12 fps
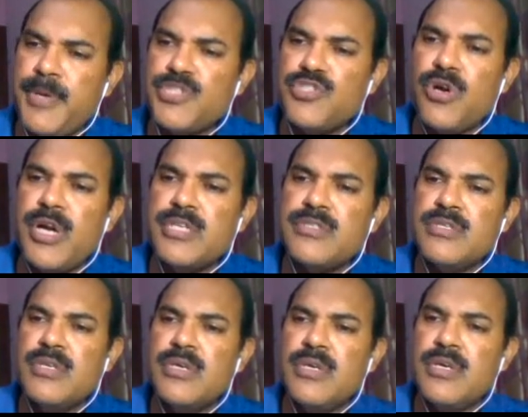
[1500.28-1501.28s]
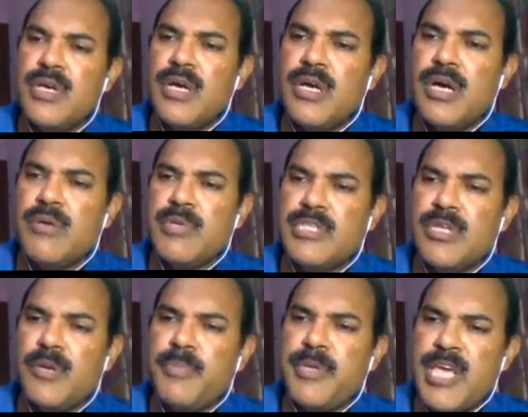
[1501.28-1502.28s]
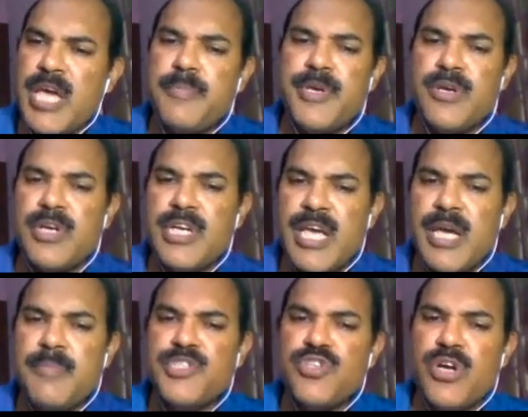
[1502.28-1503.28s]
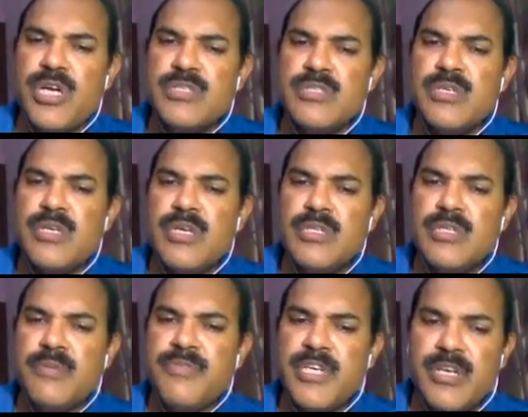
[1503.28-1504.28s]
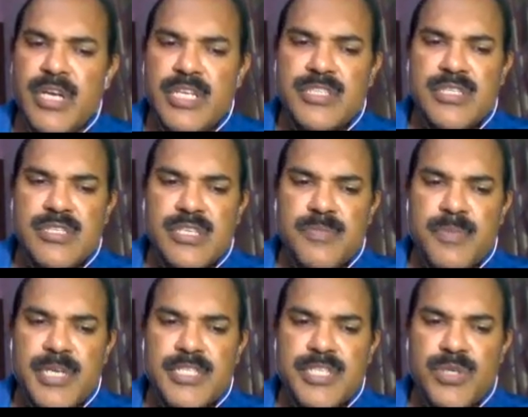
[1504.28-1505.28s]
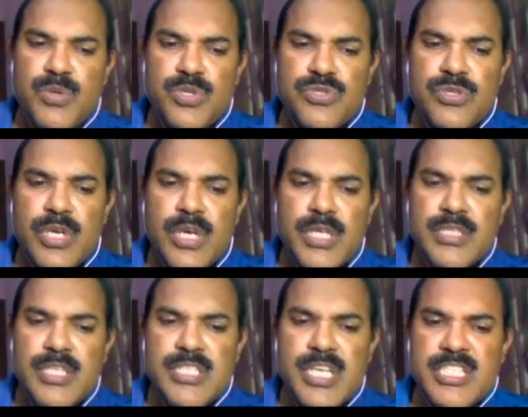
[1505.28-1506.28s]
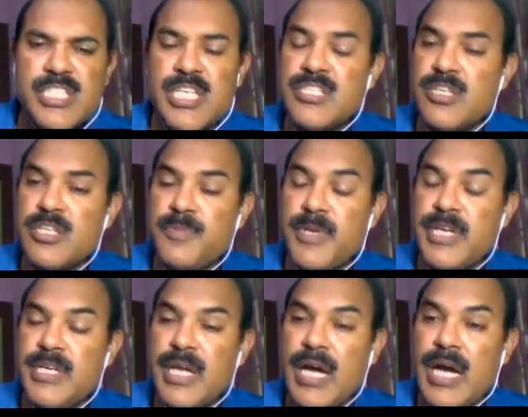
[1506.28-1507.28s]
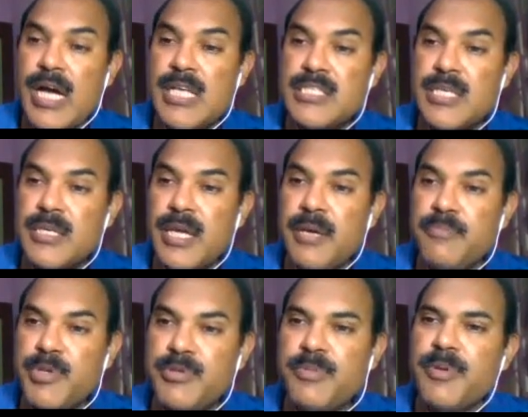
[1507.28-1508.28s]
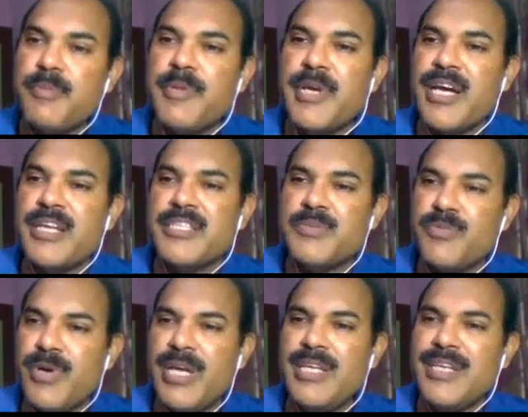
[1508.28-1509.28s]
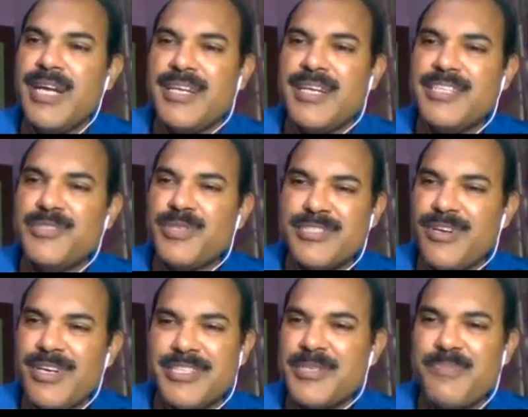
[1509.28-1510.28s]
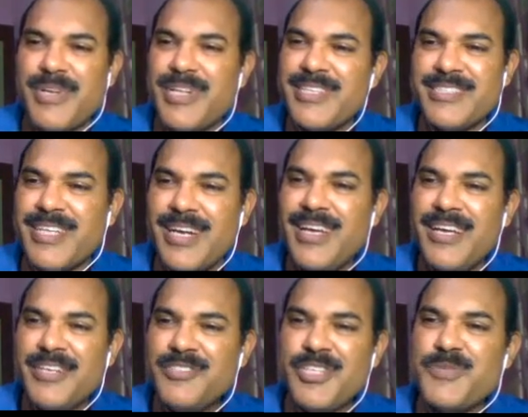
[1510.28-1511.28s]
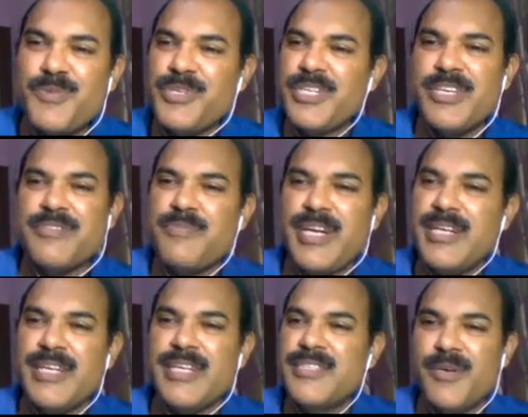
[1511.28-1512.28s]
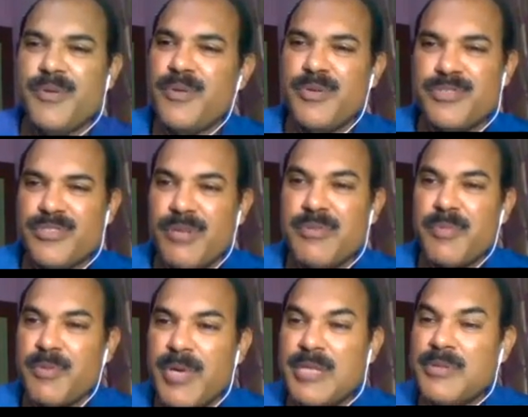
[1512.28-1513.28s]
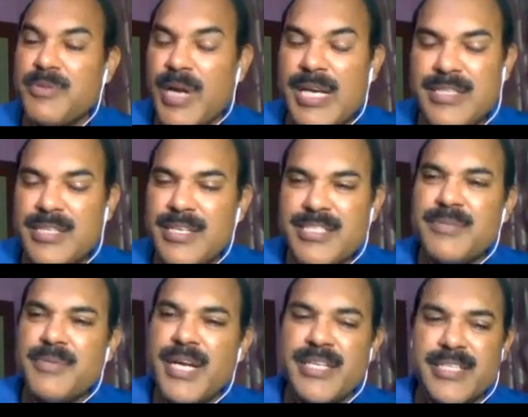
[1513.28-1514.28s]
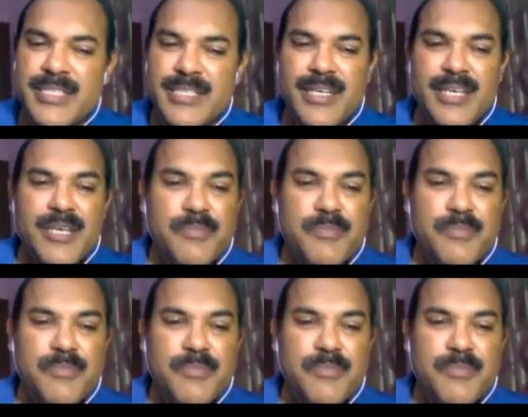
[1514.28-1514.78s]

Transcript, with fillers: IP joints, uh, whether PIP or DIP joints. The finger extension splint is used. This extension splint has a, a beautiful mechanism. Why that is? It's not a simple thing that just putting a splint in the solve the problem. What, what is the reason behind it?